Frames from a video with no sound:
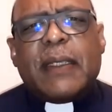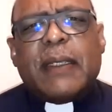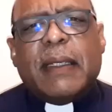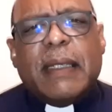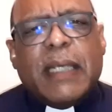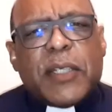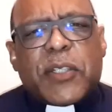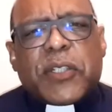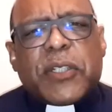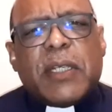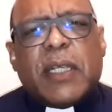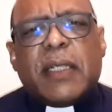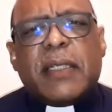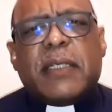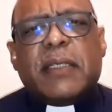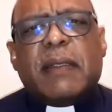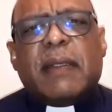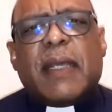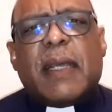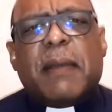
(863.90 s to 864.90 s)
listening
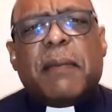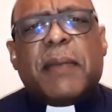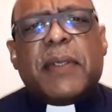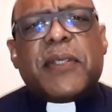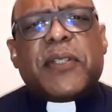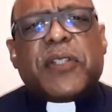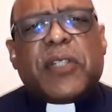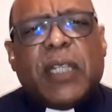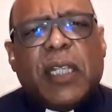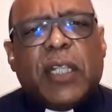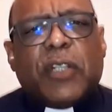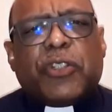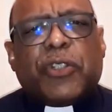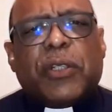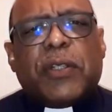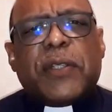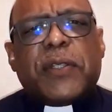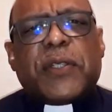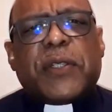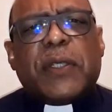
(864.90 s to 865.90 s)
to them as
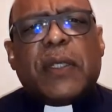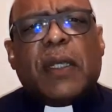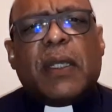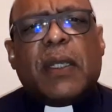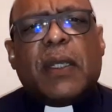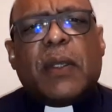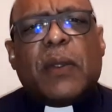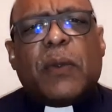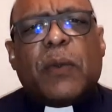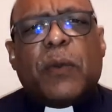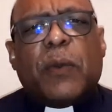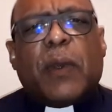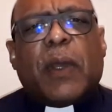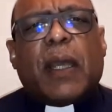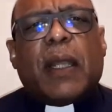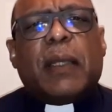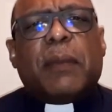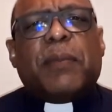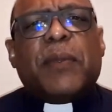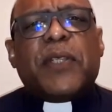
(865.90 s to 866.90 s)
teachers who
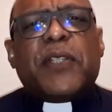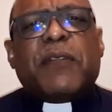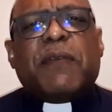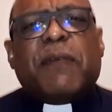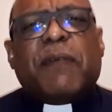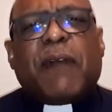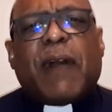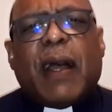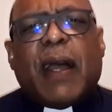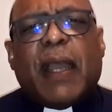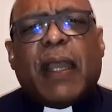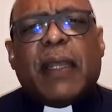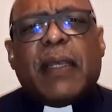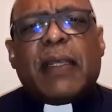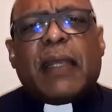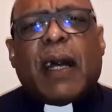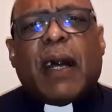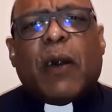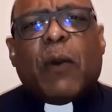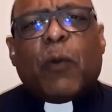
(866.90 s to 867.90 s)
help us
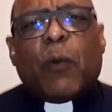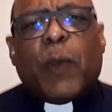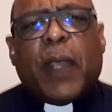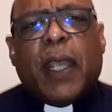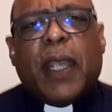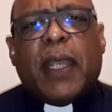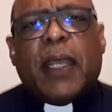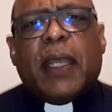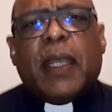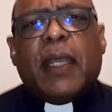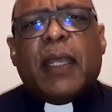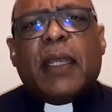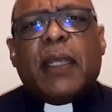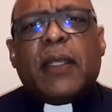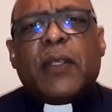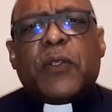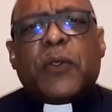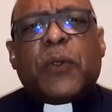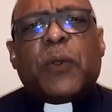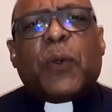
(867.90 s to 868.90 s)
find our way
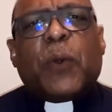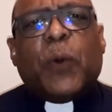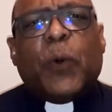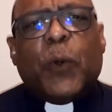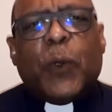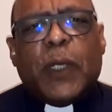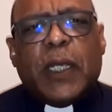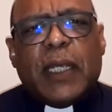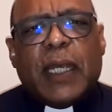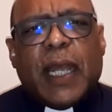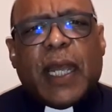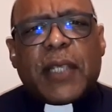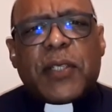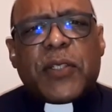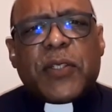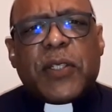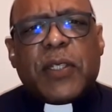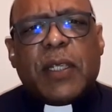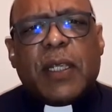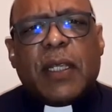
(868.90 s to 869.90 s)
to
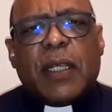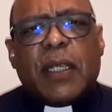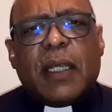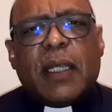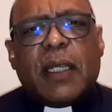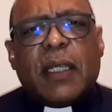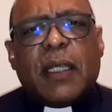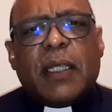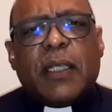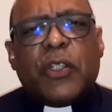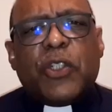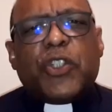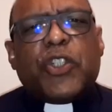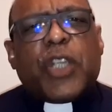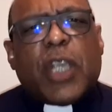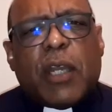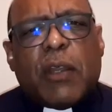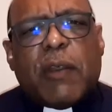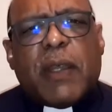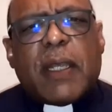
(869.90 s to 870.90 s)
holiness,
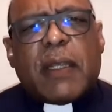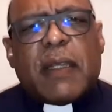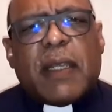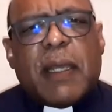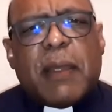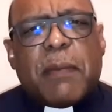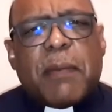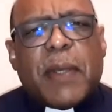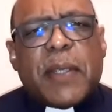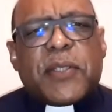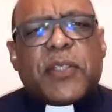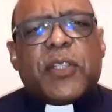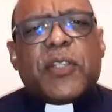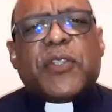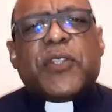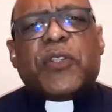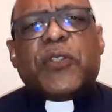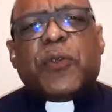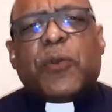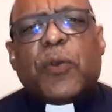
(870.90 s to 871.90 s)
sharing them as a
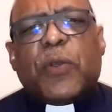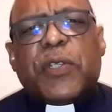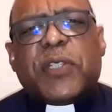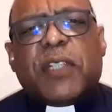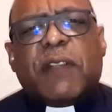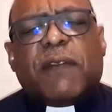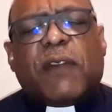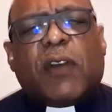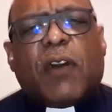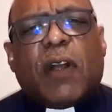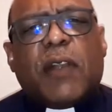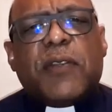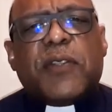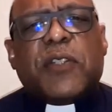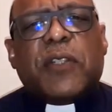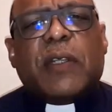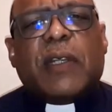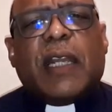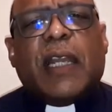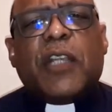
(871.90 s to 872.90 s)
source of
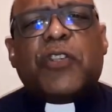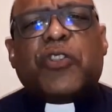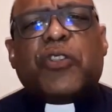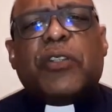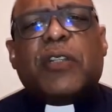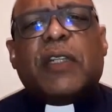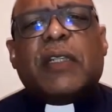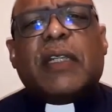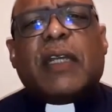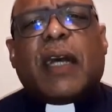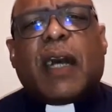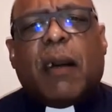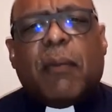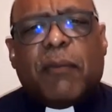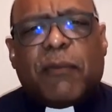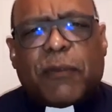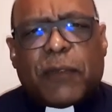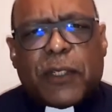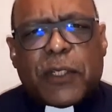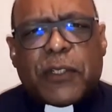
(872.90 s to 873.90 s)
consolation and
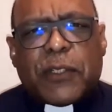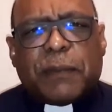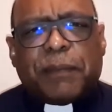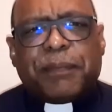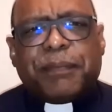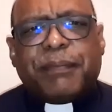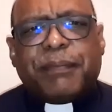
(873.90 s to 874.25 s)
comfort,